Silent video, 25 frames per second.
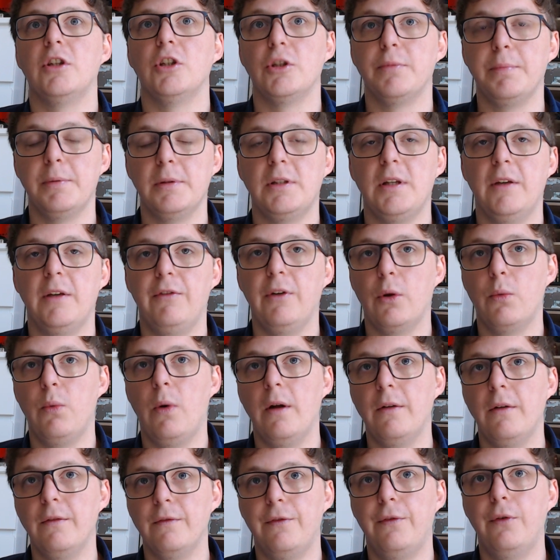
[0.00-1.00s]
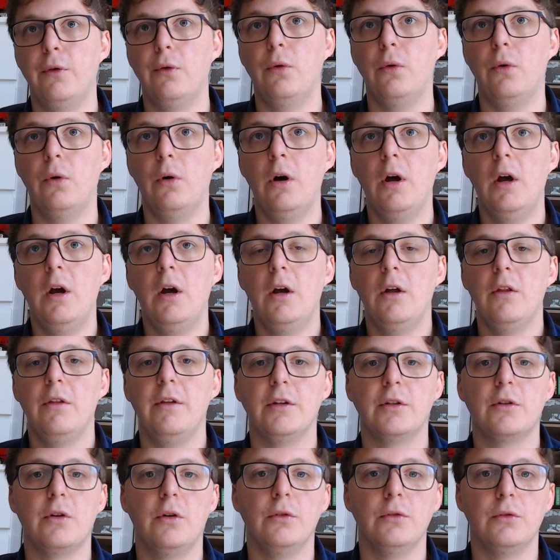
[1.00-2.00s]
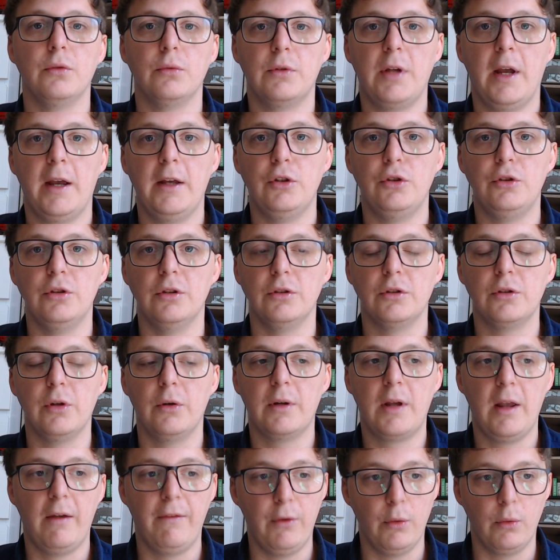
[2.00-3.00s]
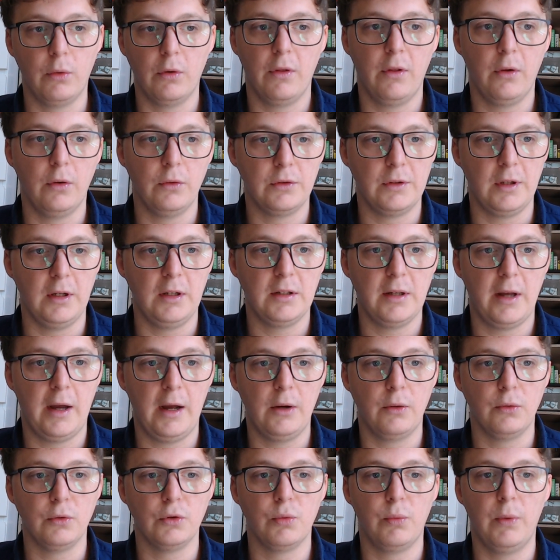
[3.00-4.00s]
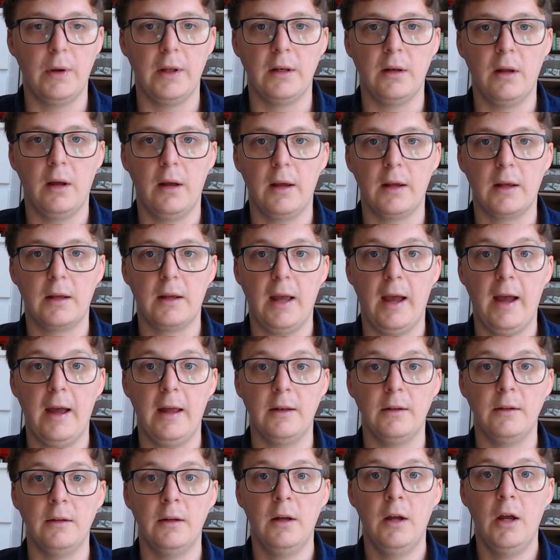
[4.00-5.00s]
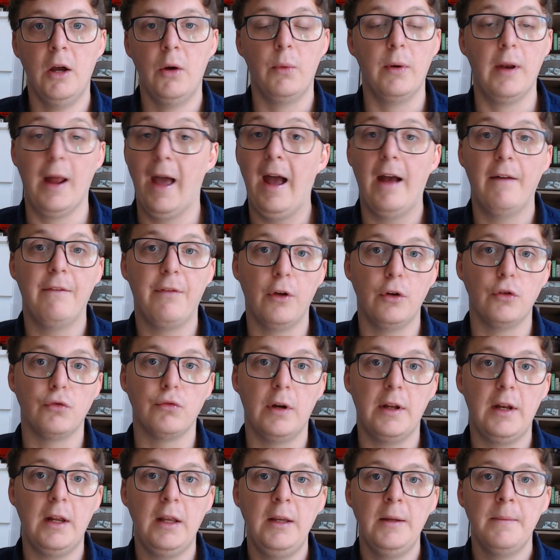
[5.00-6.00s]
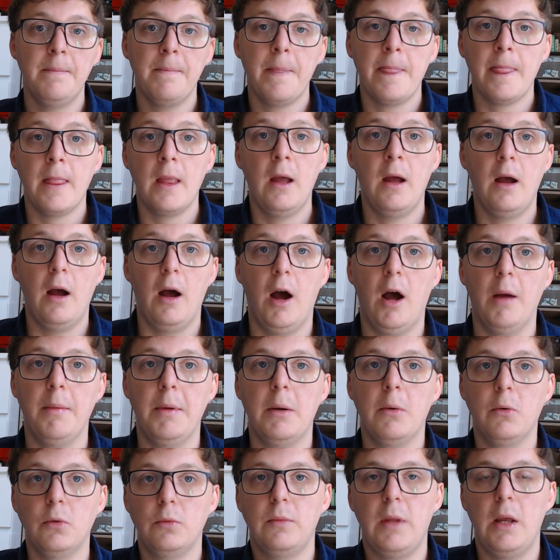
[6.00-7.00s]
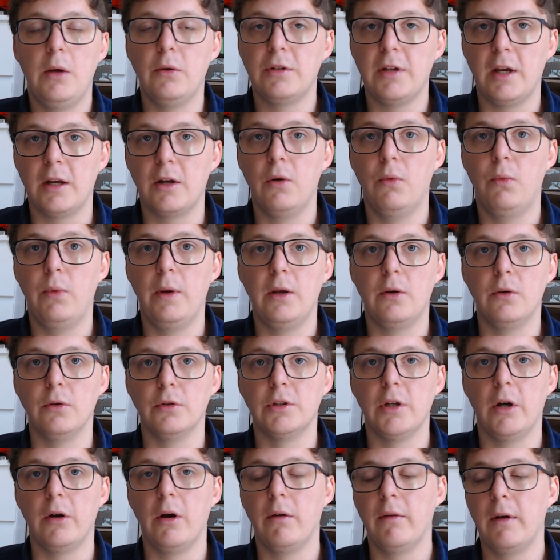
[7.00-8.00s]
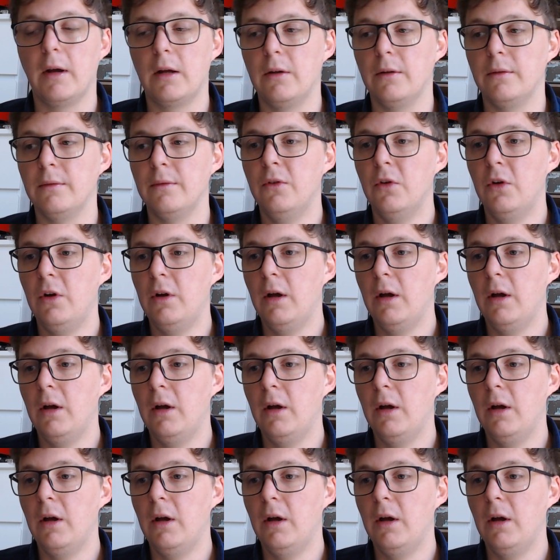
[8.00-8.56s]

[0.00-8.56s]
the specific one for this consultation. So I'll give you all of those details when I have those ready. It'll take a week or so, I reckon.